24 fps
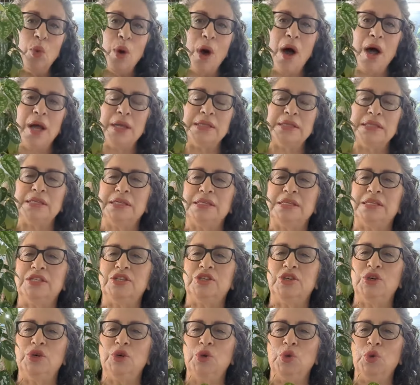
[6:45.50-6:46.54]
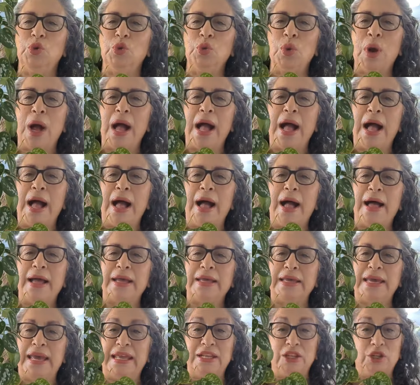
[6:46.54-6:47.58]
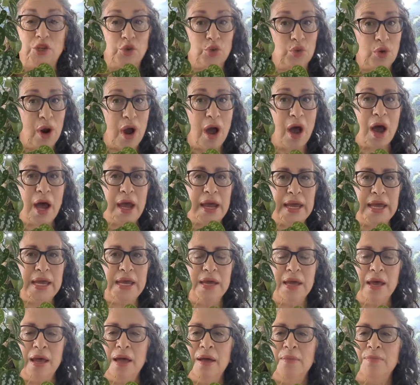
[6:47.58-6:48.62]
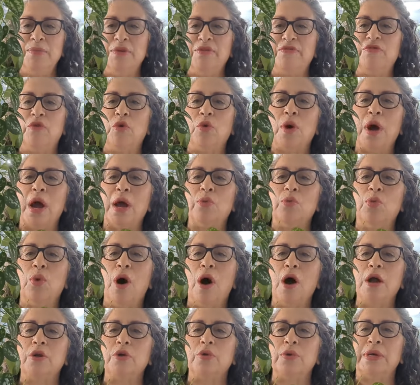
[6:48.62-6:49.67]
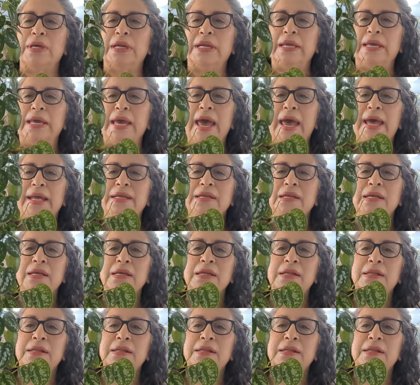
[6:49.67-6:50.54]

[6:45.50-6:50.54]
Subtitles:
wants to get dry before I water it again.